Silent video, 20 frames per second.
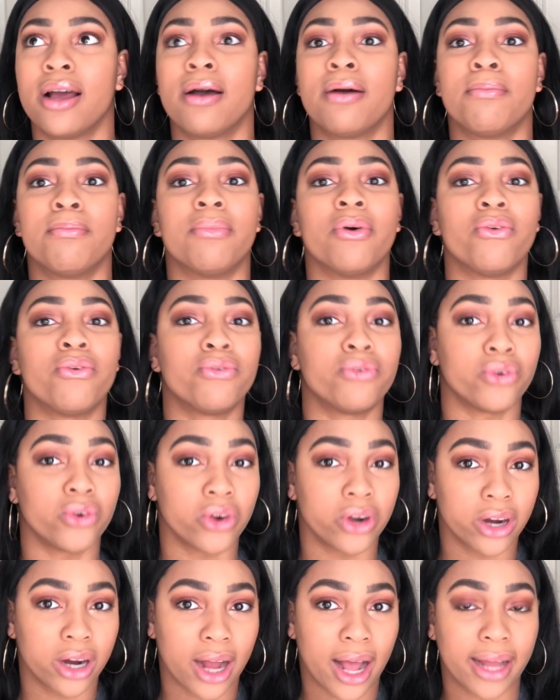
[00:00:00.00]

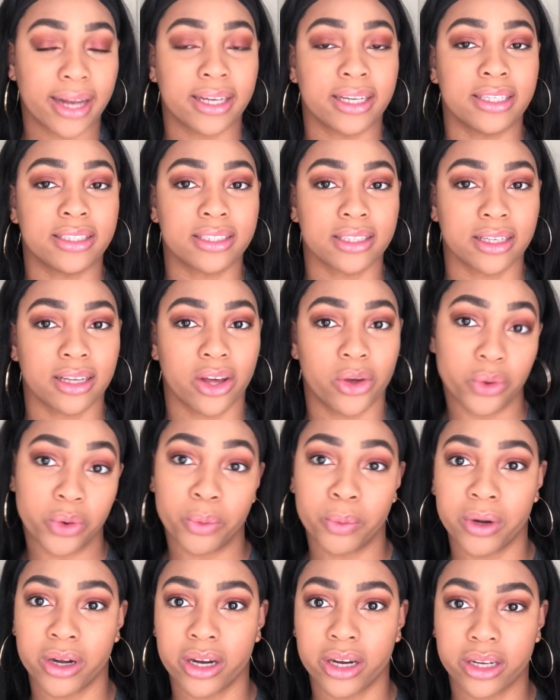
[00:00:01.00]
before I need to go to
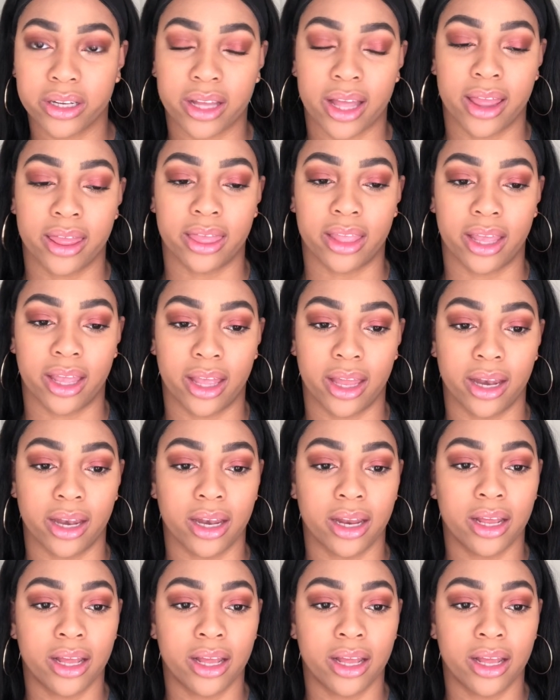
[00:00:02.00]
work, and then